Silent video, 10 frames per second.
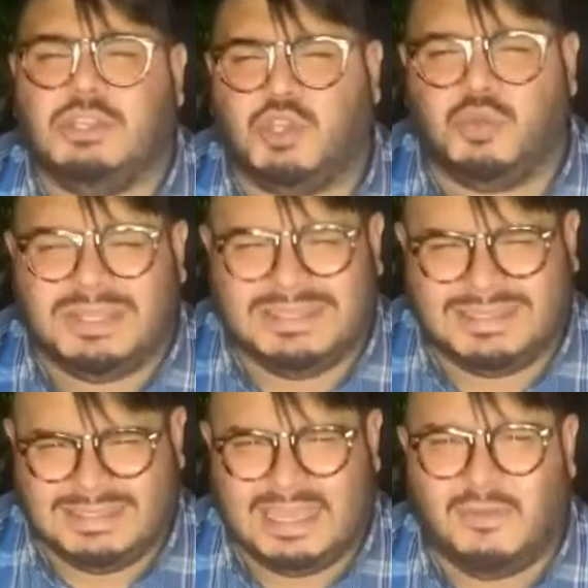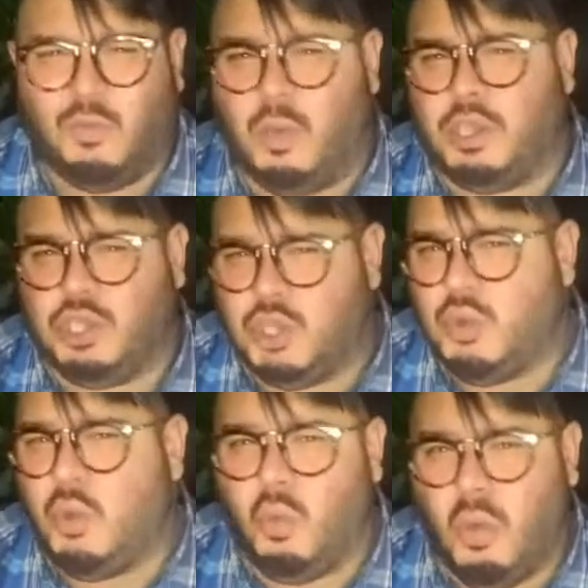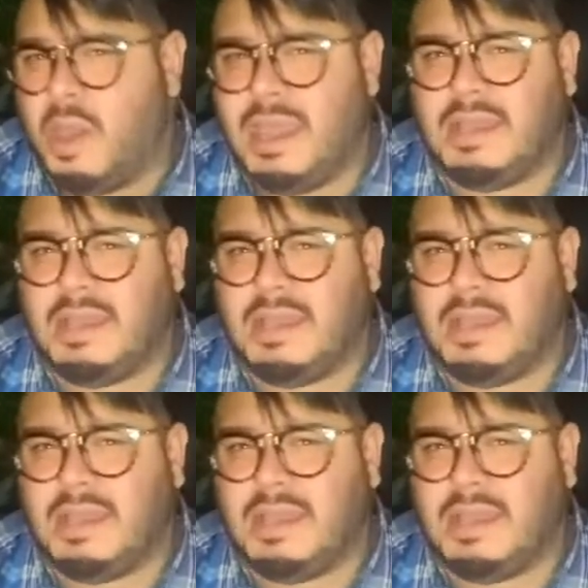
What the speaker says: to receive what you want